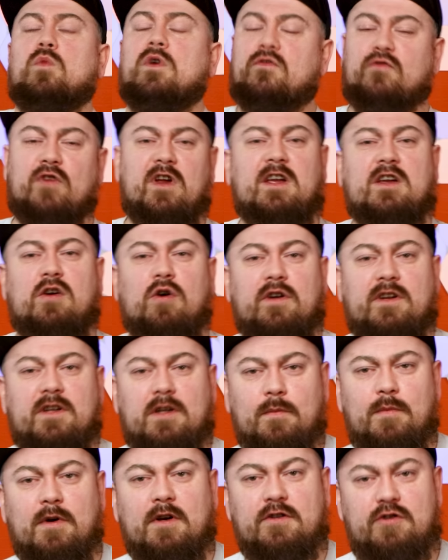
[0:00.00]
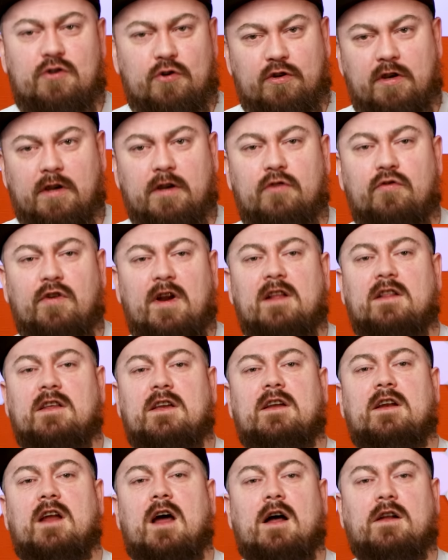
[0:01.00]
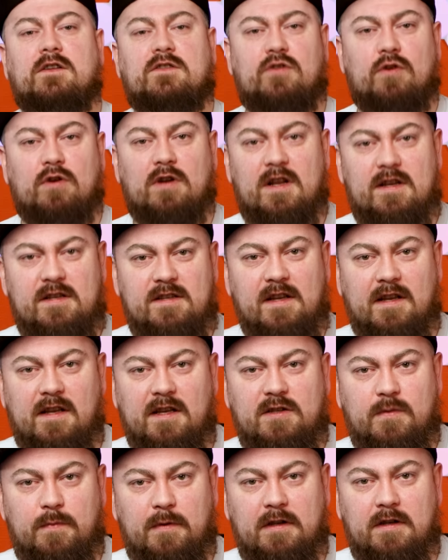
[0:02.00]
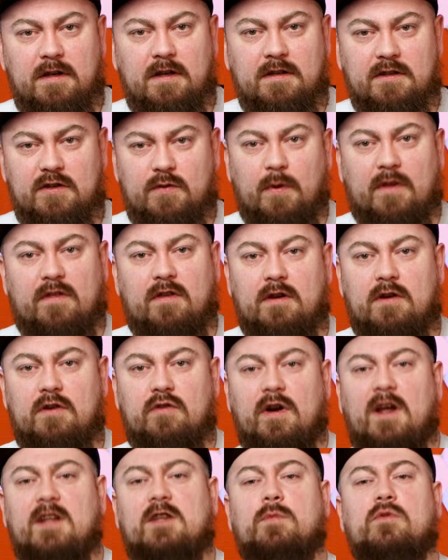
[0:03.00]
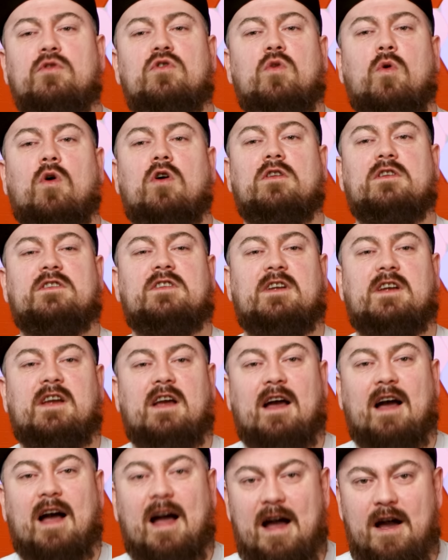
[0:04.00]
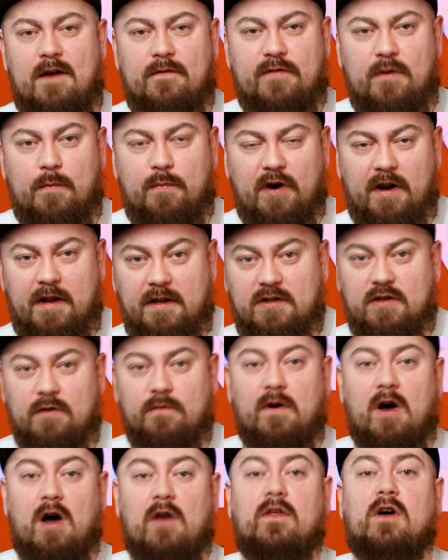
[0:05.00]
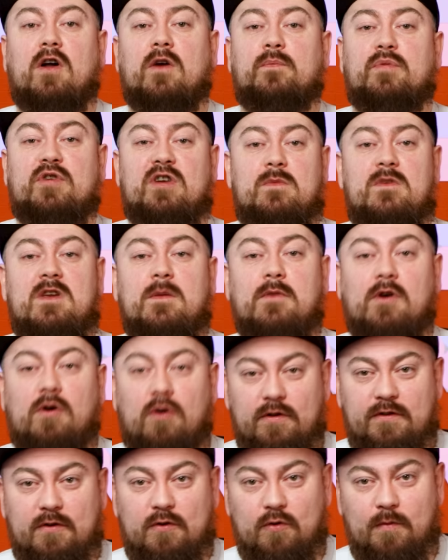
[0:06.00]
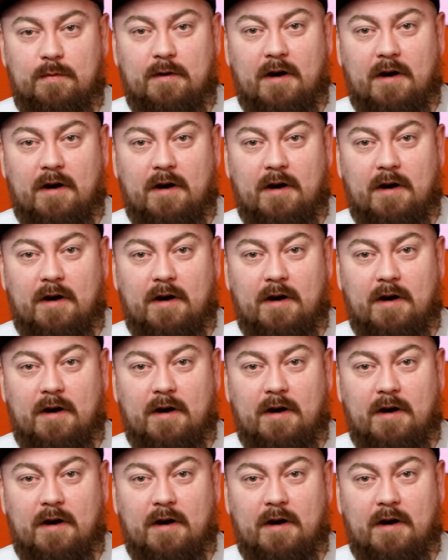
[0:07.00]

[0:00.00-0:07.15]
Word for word: With Raycon earbuds, you can greatly enhance your listening experience with incredible quality at half the price of other premium audio